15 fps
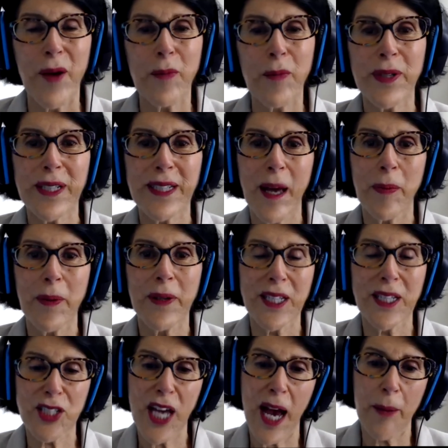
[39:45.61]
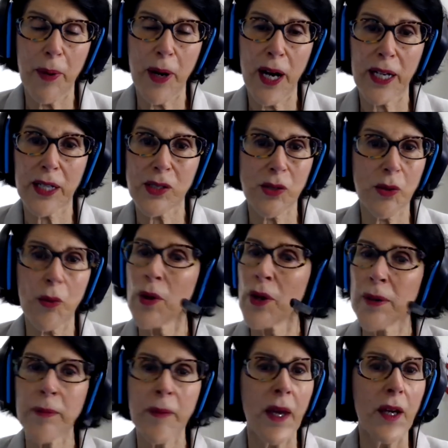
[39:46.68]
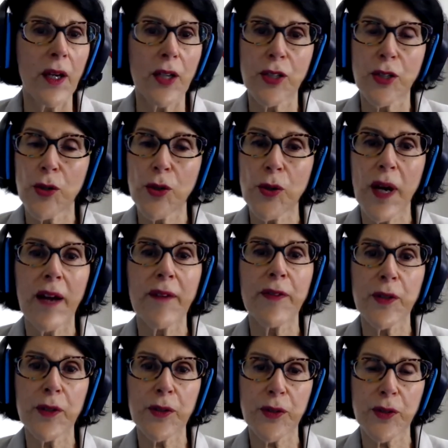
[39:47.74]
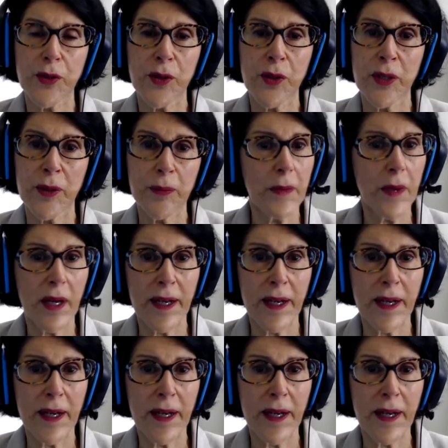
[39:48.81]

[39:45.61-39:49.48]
put it up in the chat box, or whoever your